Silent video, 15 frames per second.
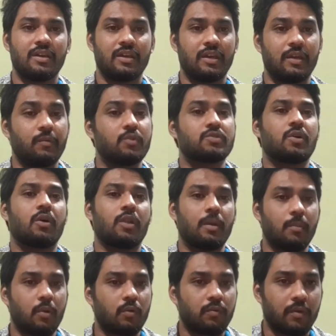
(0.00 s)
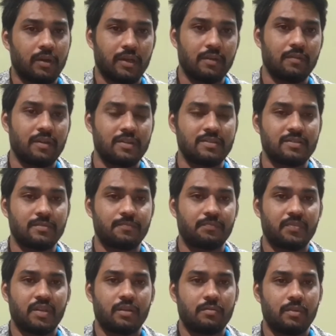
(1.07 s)
he was all about forgiveness,
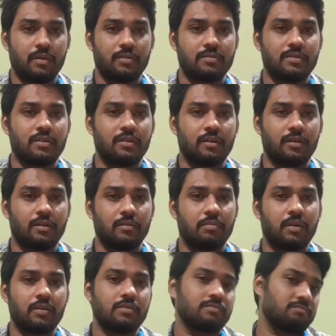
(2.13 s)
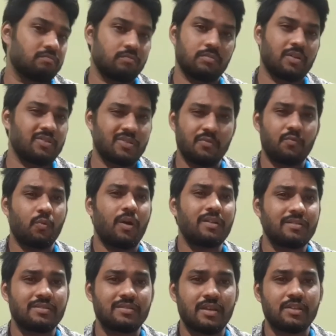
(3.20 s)
because of
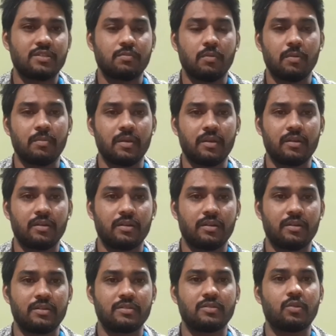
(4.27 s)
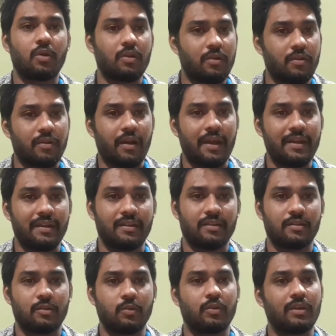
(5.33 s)
one such moment it is not right
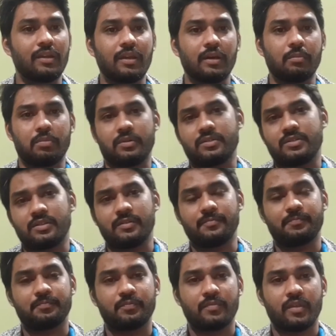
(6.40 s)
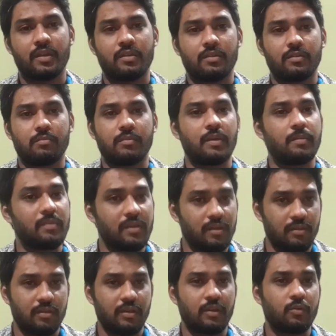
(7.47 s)
to kill a person. Maybe
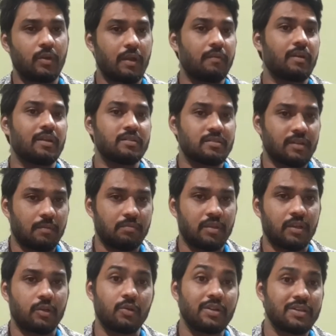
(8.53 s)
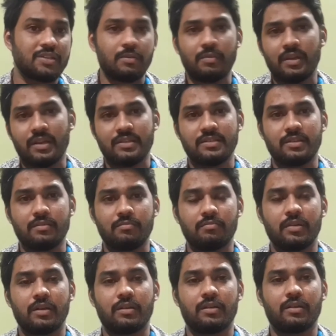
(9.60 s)
he could have done something to teach him a lesson,
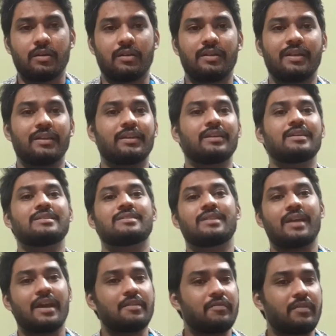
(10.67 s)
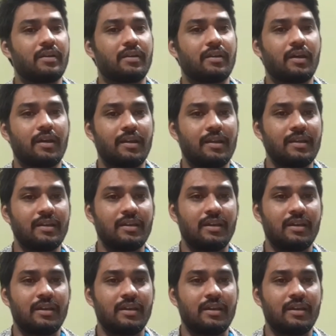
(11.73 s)
but taking his life entirely,